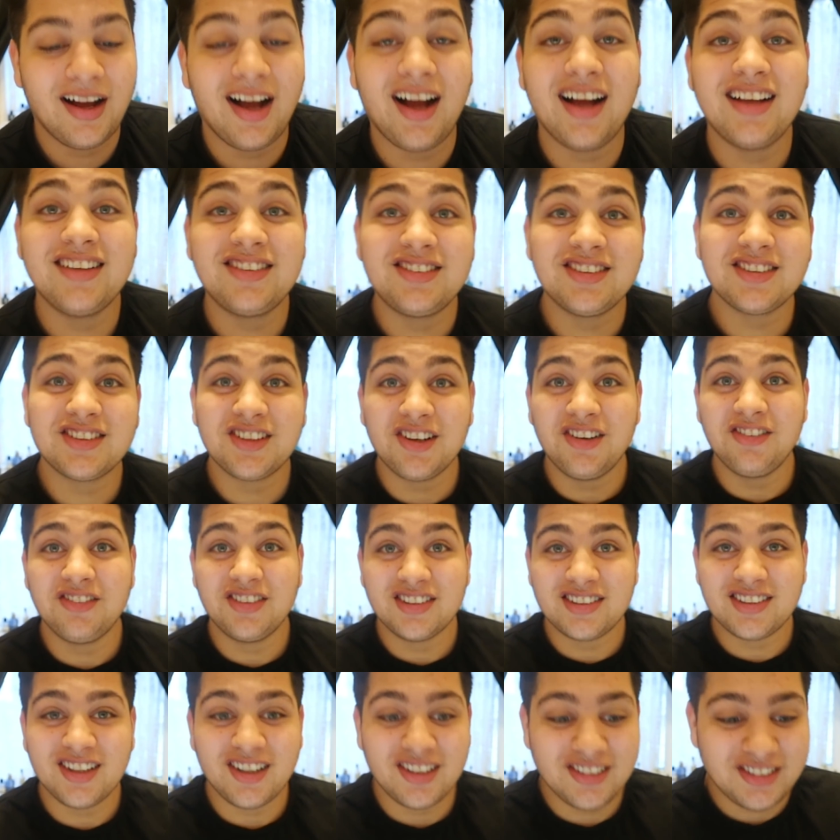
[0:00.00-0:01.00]
I just got
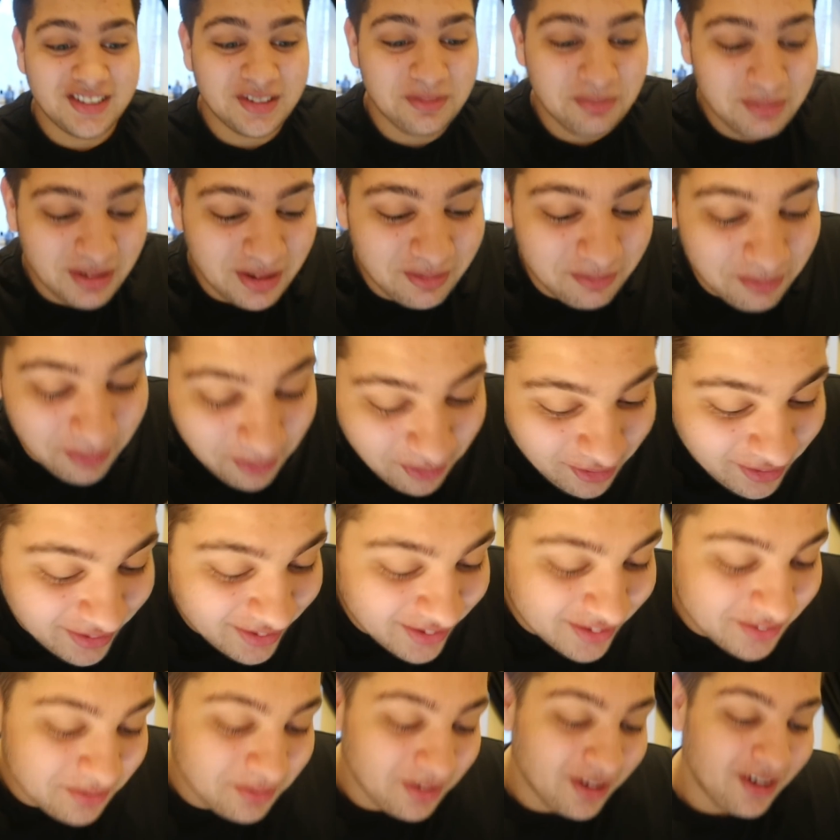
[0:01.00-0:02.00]
Versace, big
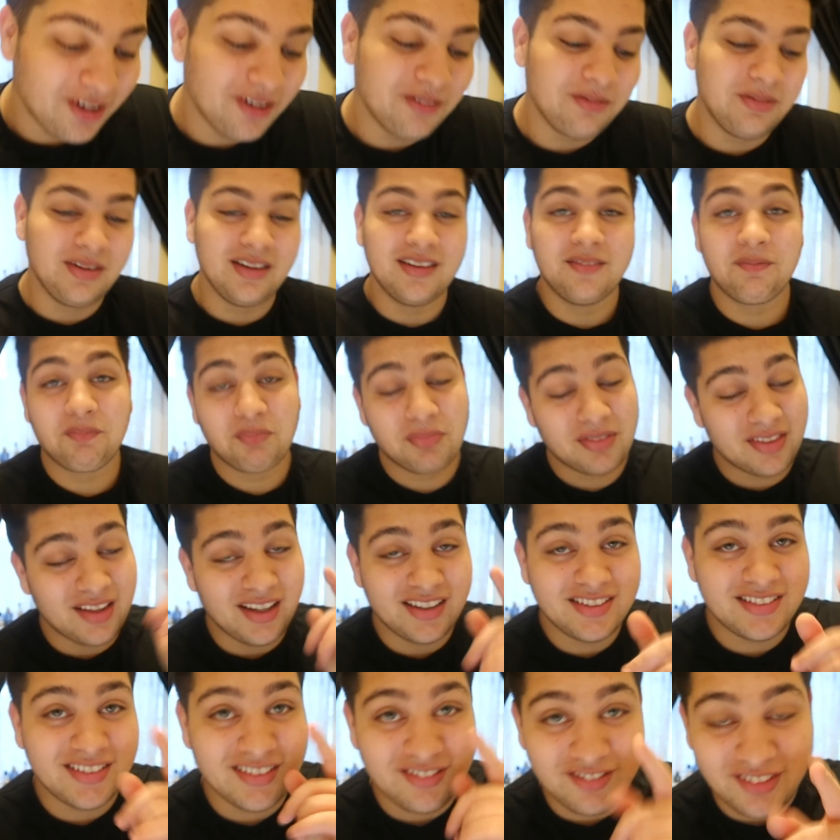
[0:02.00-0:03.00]
balling is my hobby.
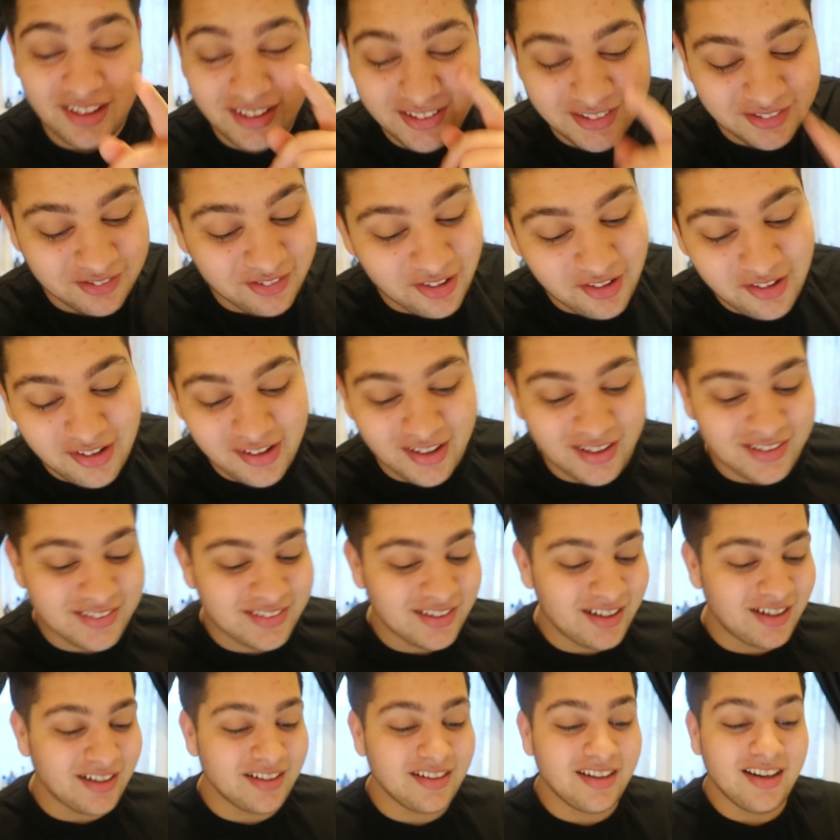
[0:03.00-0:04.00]
That's a very
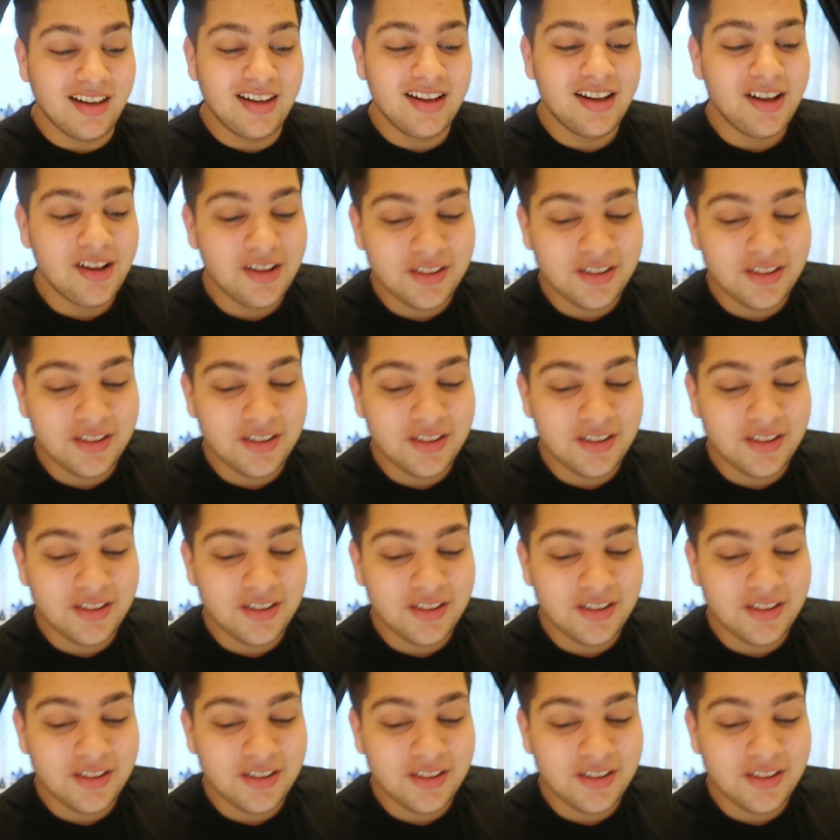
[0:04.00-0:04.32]
nice line.